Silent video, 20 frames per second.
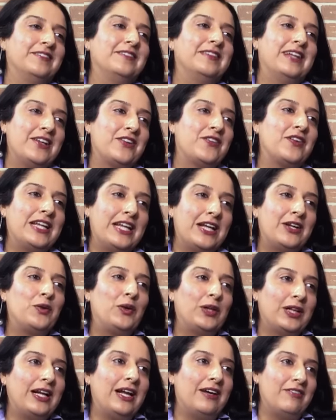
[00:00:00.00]
and that's, that's why, why, they, they do
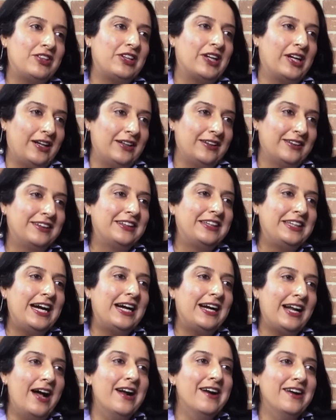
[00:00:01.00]
all the love jihad. He
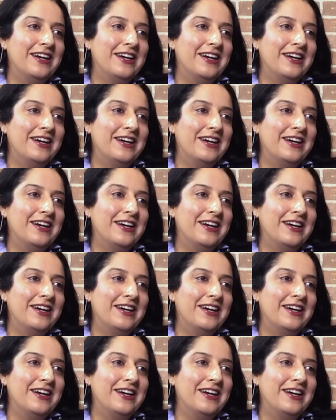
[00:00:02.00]
the love